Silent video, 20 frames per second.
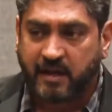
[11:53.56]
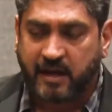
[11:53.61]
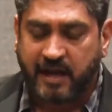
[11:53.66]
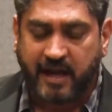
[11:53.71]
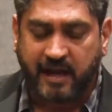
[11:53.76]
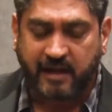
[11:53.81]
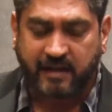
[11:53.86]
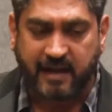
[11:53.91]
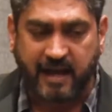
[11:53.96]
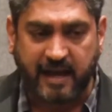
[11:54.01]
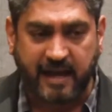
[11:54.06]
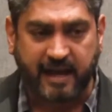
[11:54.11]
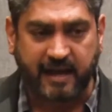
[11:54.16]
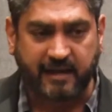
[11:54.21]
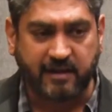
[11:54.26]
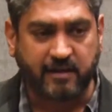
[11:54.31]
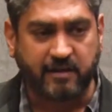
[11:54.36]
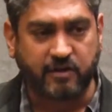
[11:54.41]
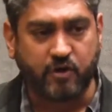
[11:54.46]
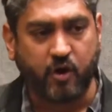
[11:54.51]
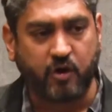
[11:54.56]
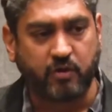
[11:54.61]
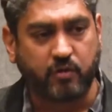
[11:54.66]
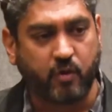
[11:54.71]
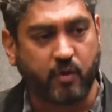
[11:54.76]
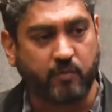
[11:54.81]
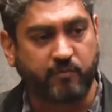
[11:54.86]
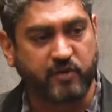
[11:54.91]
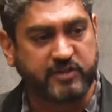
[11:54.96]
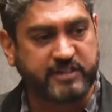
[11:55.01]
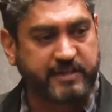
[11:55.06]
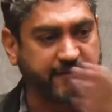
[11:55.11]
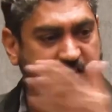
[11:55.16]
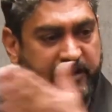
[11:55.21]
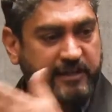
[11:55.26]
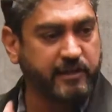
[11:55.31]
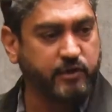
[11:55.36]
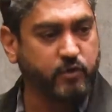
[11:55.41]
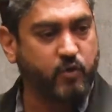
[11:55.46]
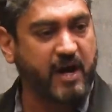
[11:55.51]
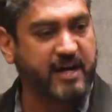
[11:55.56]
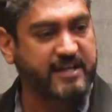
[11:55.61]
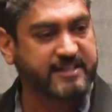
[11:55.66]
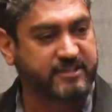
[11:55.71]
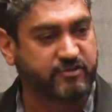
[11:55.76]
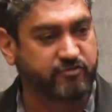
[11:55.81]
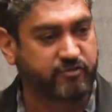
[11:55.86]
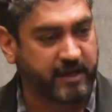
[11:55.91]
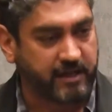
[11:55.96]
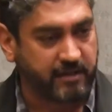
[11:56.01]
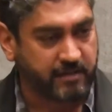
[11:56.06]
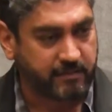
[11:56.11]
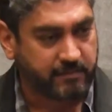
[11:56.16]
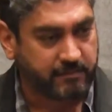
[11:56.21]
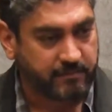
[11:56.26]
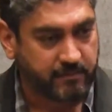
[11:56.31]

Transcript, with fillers: And I hadn't gone home for 72 hours straight